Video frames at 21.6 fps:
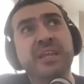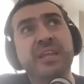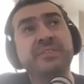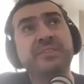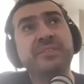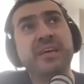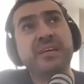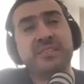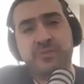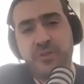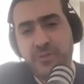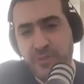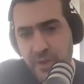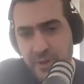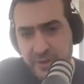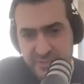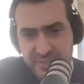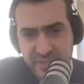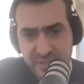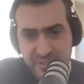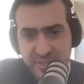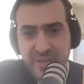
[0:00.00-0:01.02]
Next
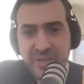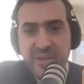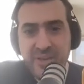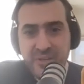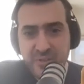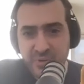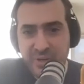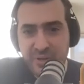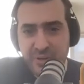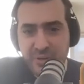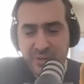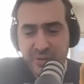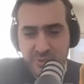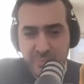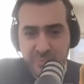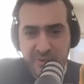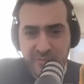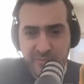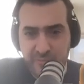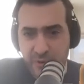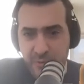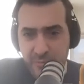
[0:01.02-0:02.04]
Thursday you are going to
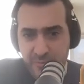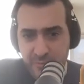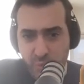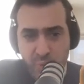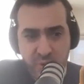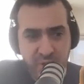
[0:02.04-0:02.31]
perform